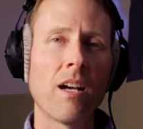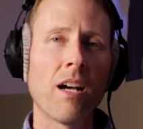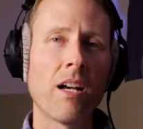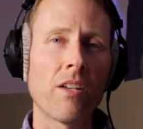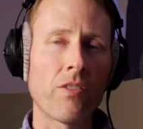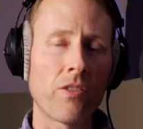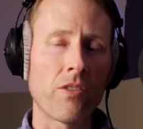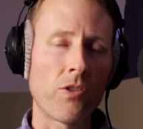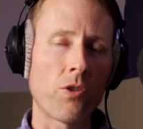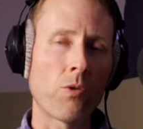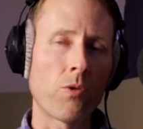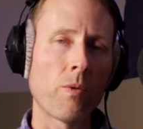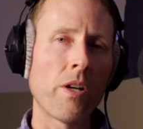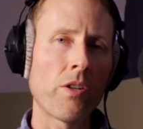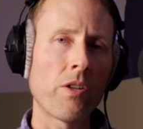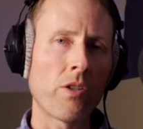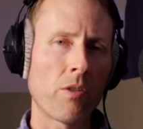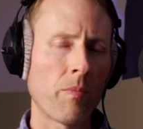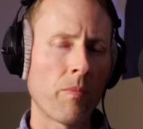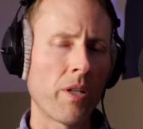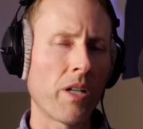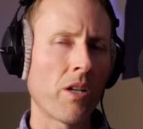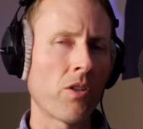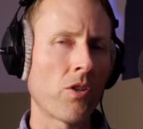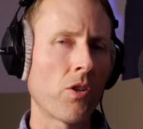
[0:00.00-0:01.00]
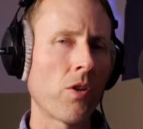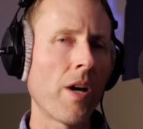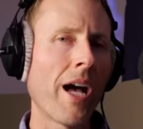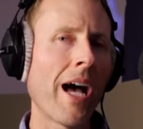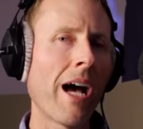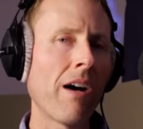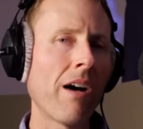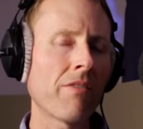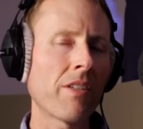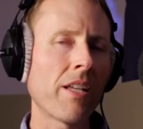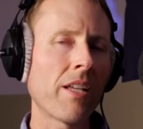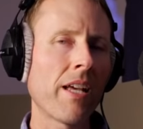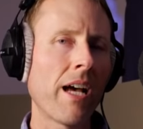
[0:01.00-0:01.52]
uh, situation, because you
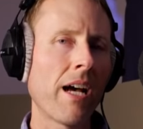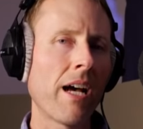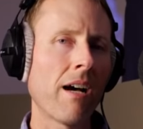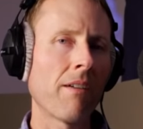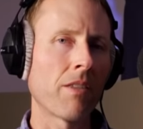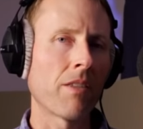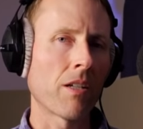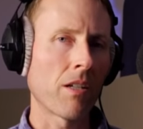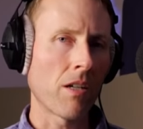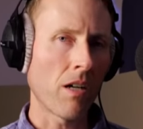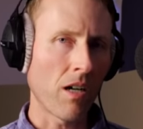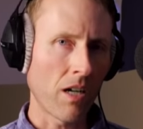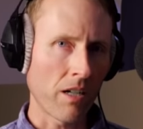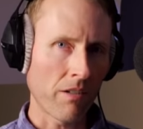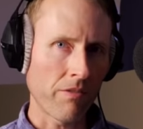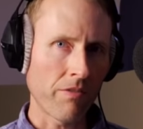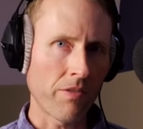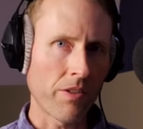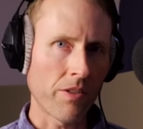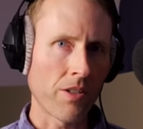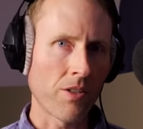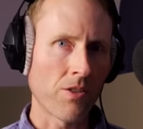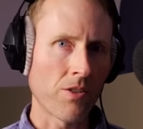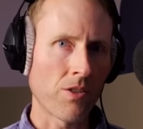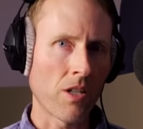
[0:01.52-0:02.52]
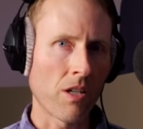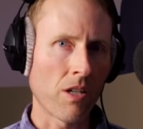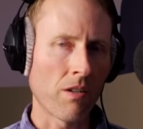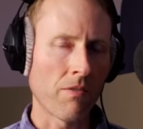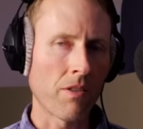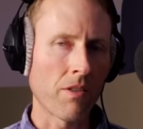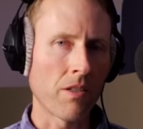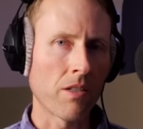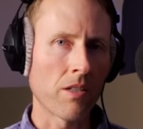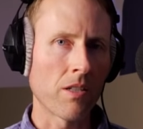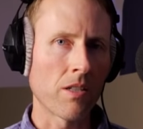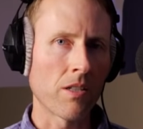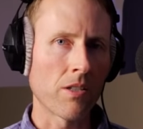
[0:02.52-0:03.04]
have to have the confidence
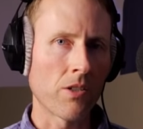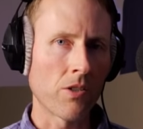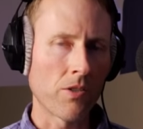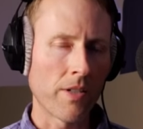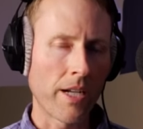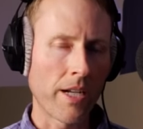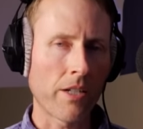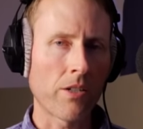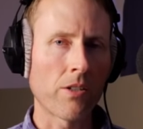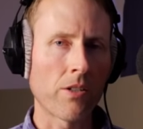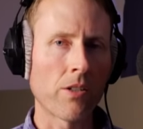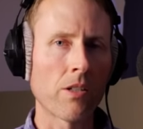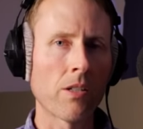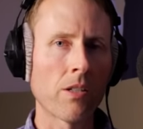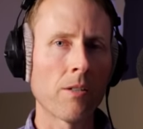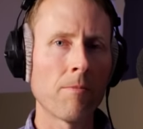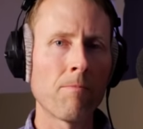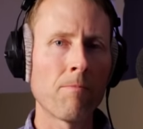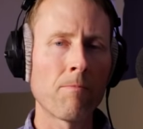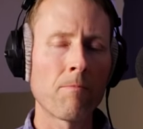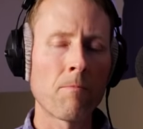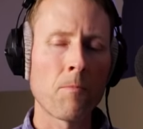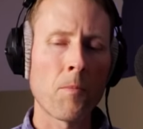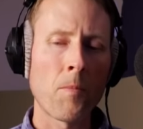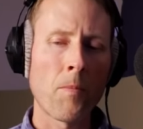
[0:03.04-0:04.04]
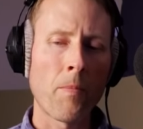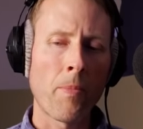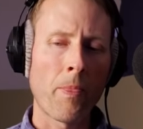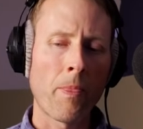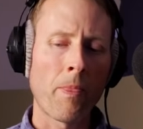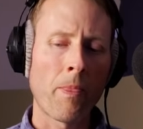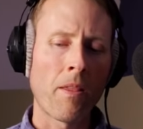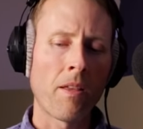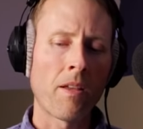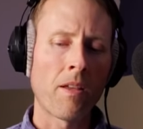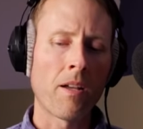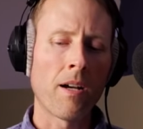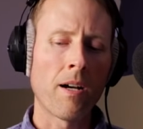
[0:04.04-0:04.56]
of the director
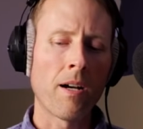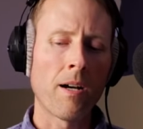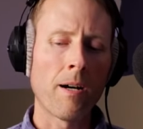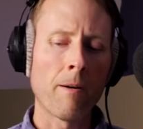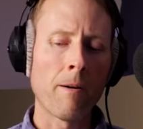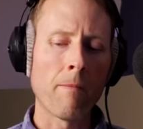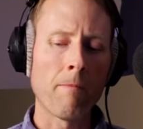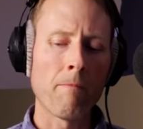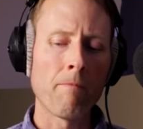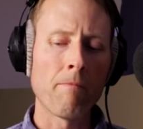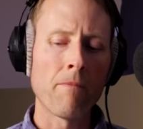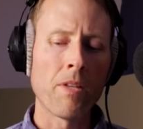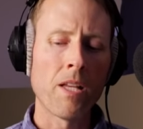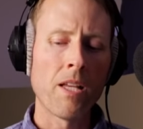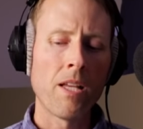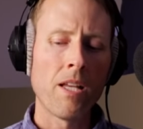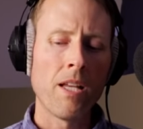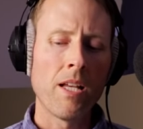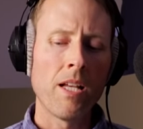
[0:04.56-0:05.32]
um,